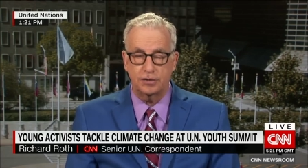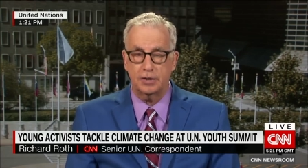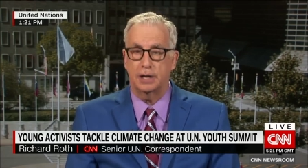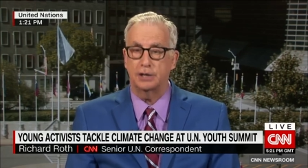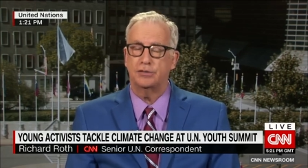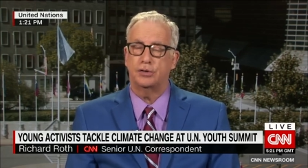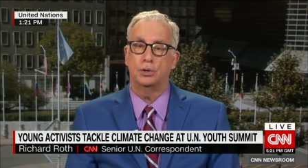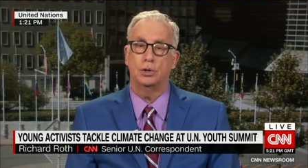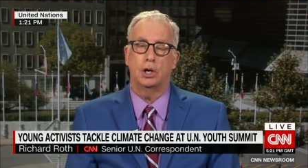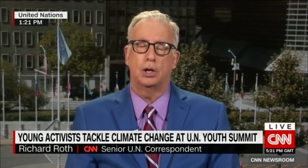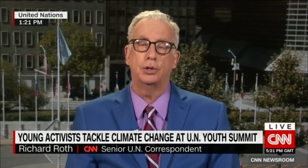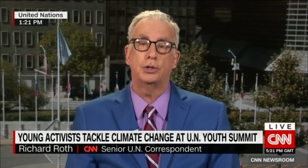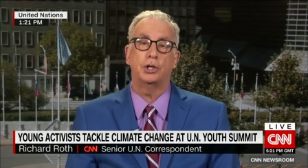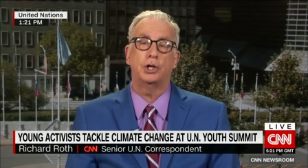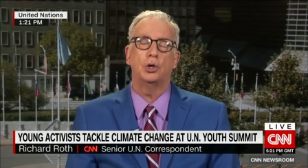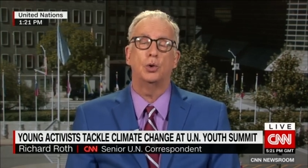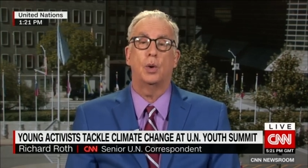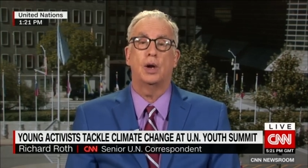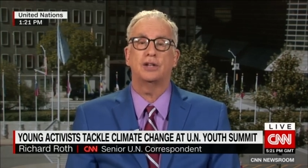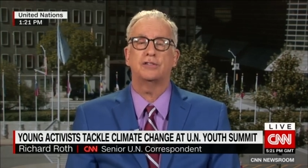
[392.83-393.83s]
As you know, the
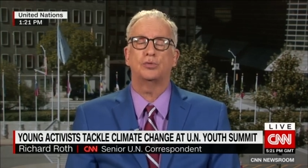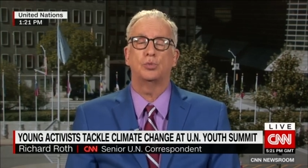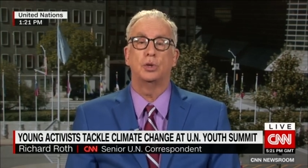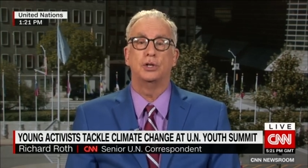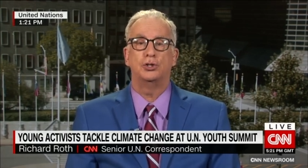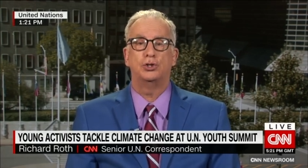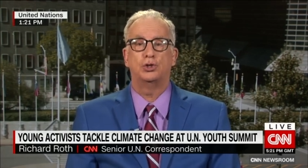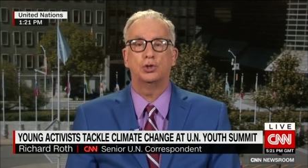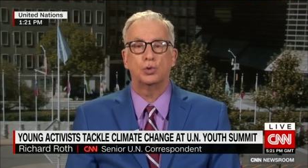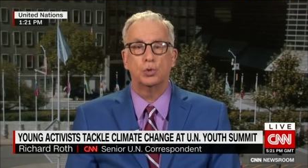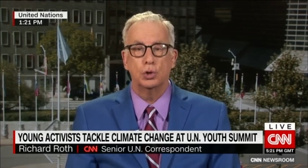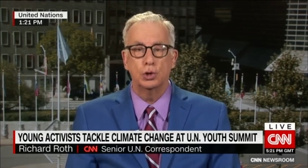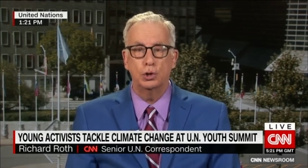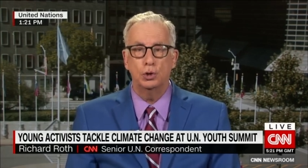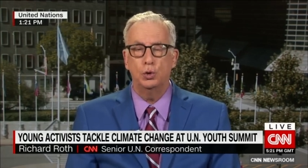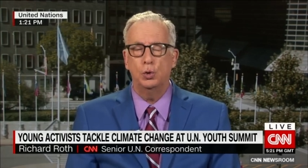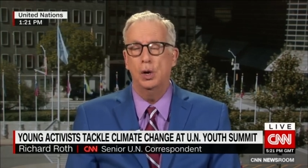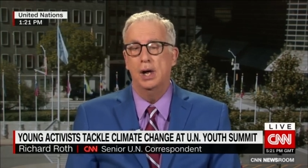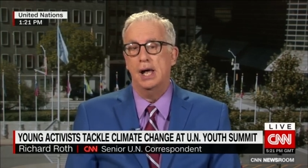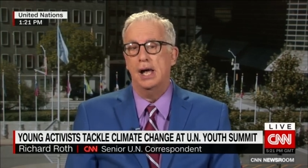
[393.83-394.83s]
U.S.
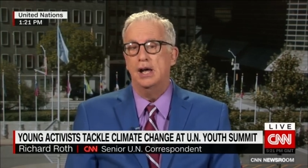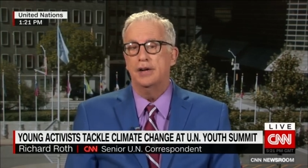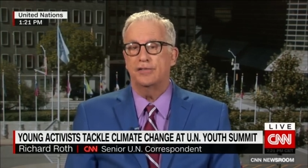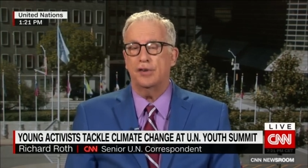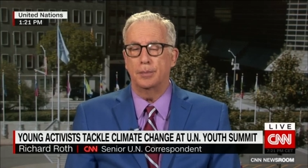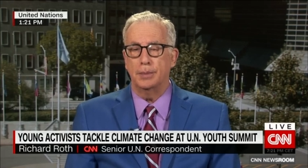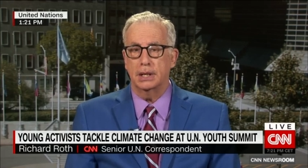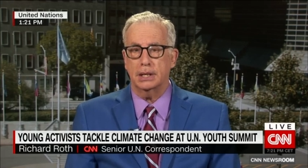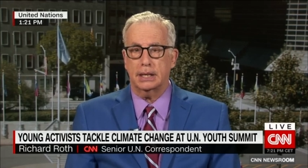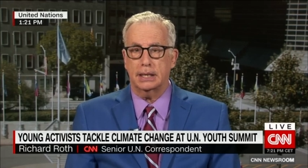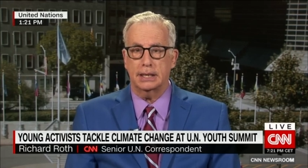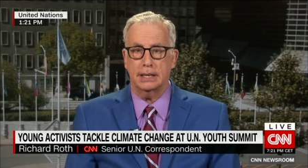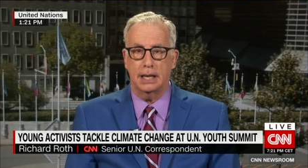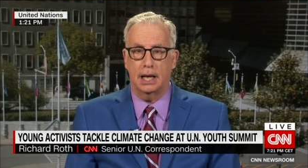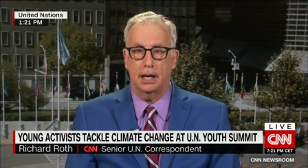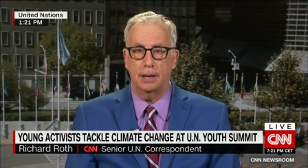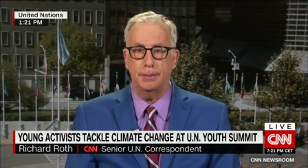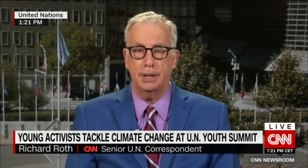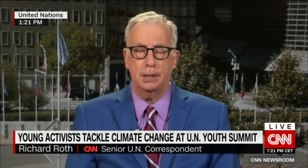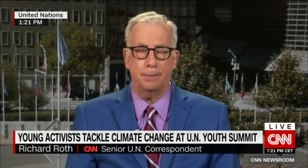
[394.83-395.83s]
withdrew from the
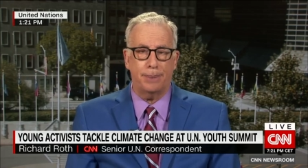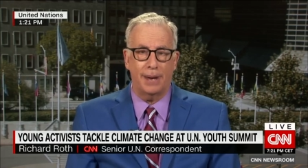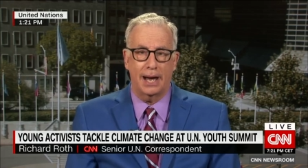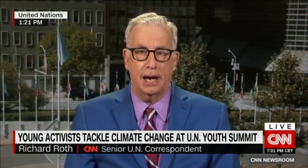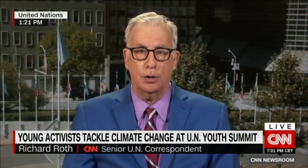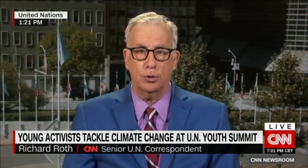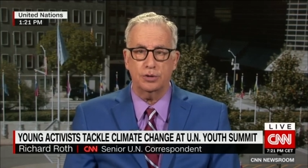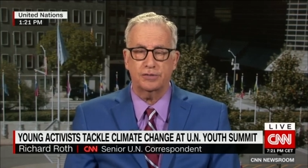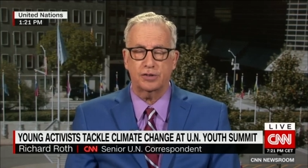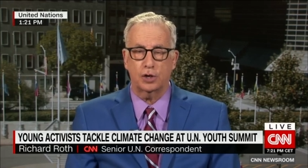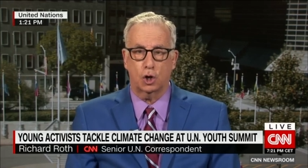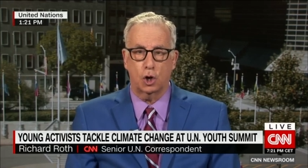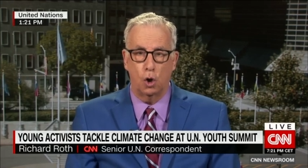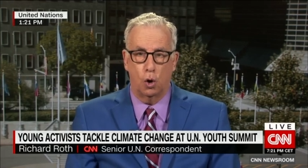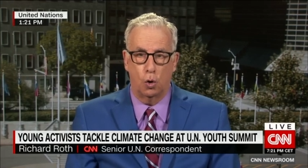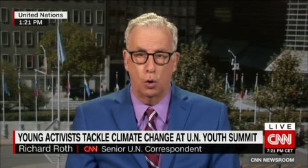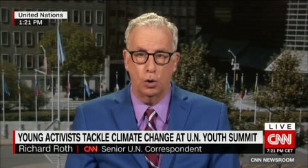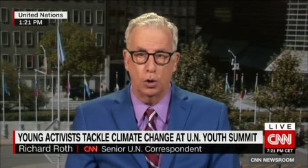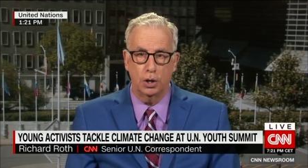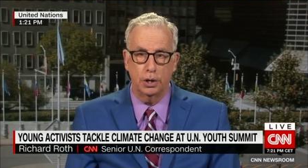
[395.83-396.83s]
Climate Paris
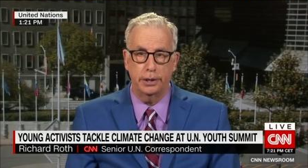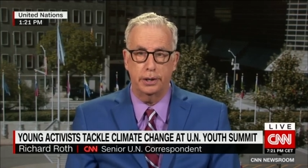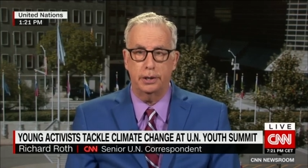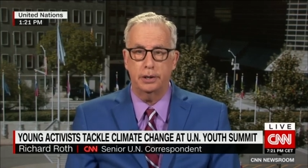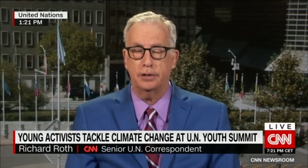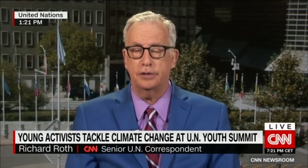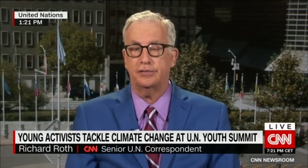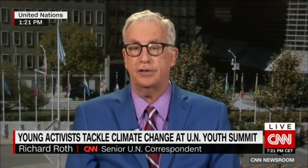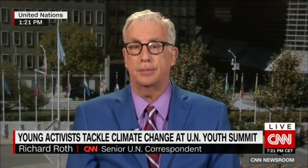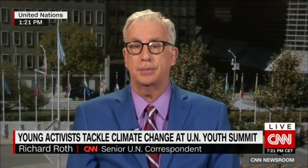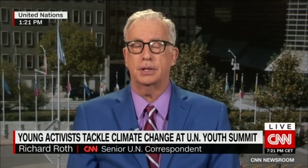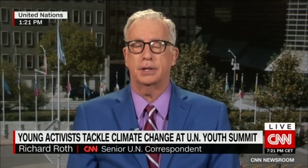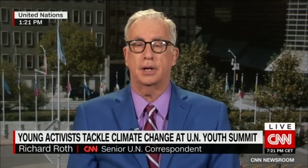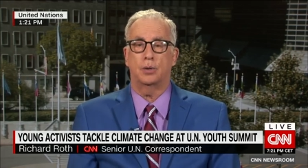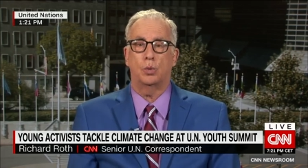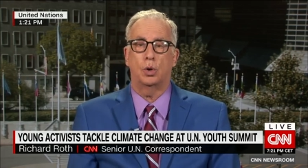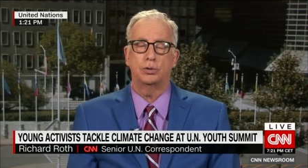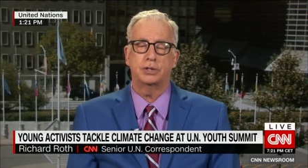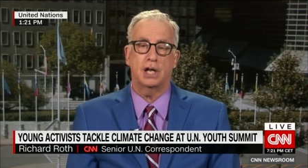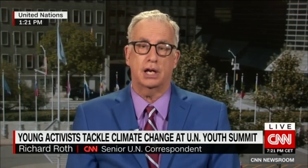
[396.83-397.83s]
Accord, uh, something that
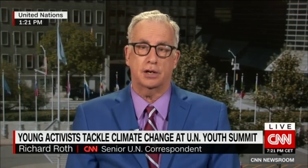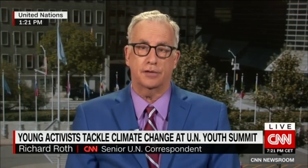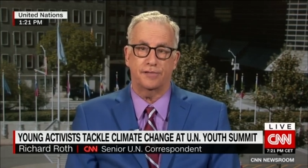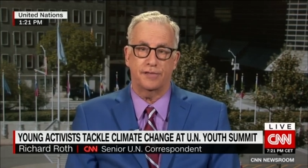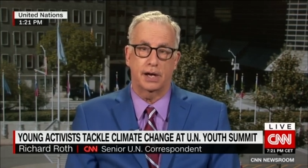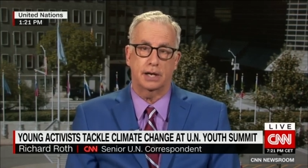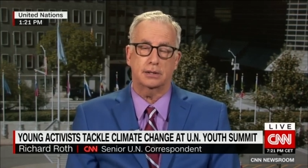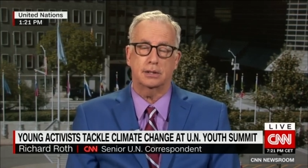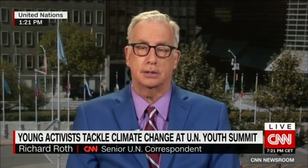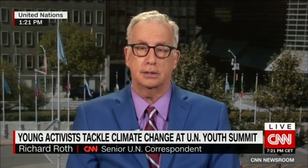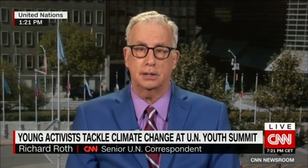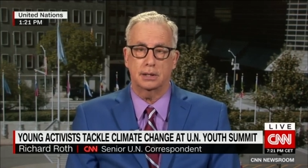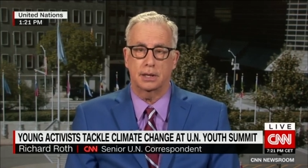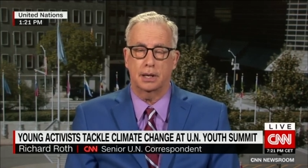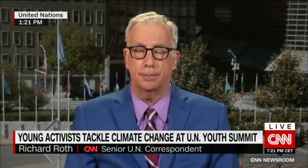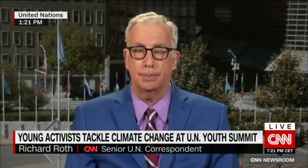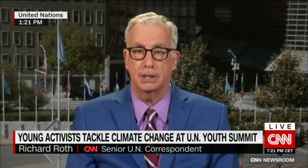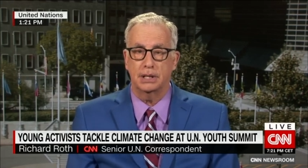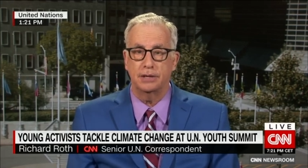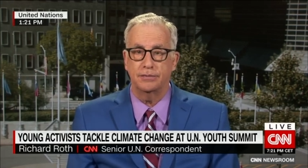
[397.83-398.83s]
won't take effect until, I
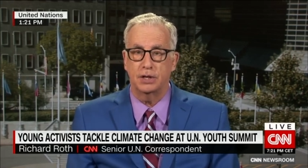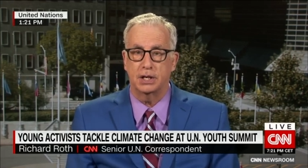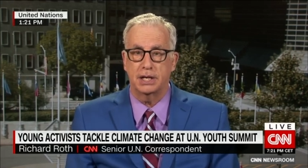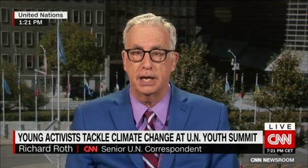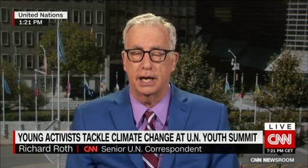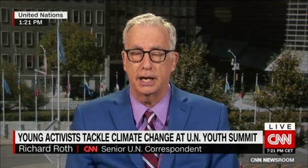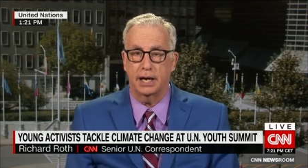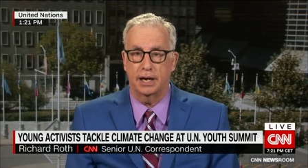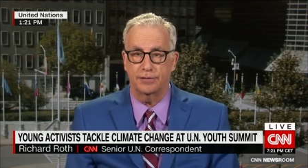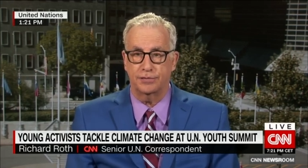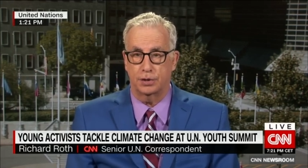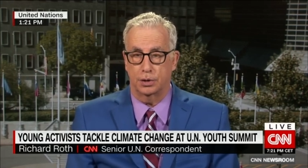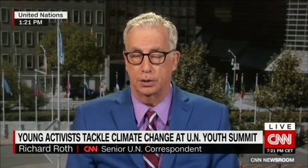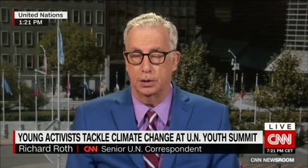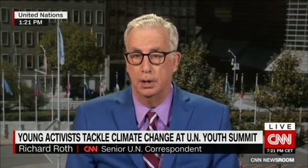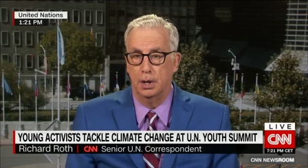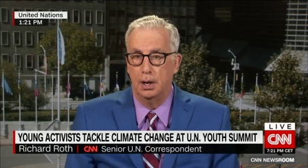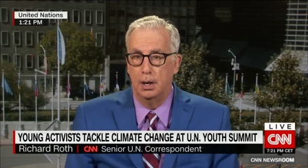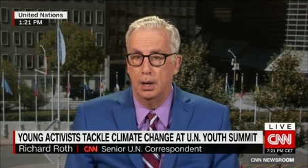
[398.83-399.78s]
believe, the day after.